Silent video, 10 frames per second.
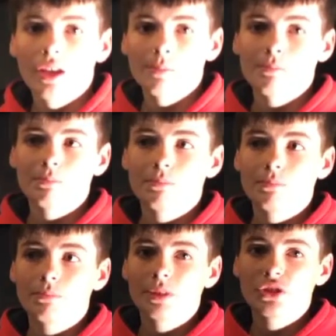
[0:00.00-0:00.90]
Um,
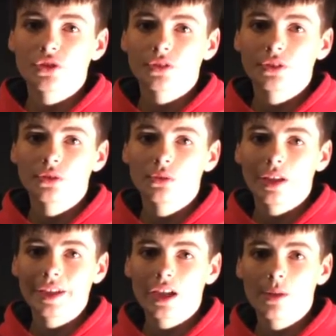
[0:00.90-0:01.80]
be sure to
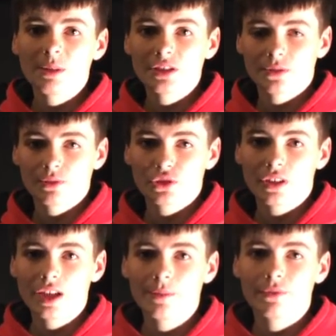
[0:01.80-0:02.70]
like, comment,
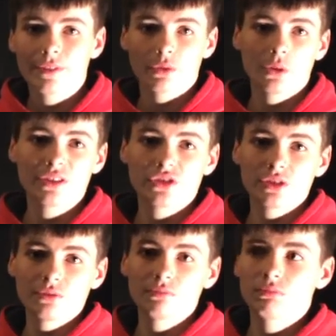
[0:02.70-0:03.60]
subscribe. If you have a
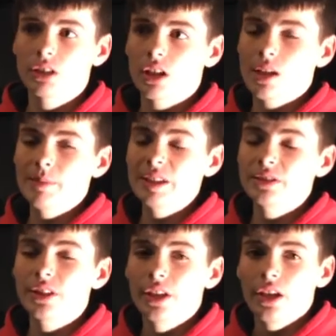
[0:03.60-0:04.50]
question,
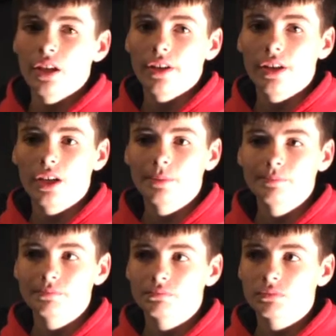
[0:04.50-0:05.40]
comment.
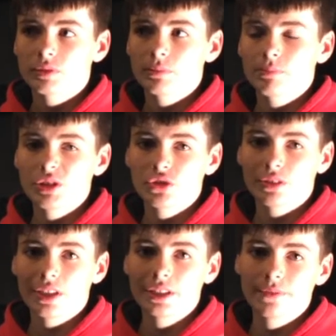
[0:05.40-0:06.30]
Um, be
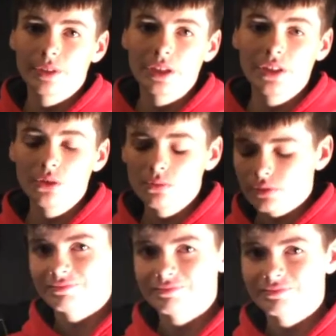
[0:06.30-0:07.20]
sure to like the video.
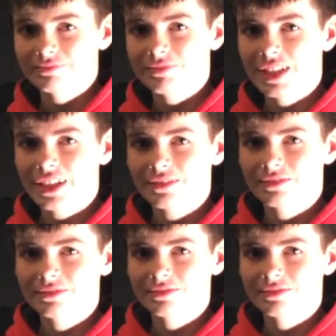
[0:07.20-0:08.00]
Yeah.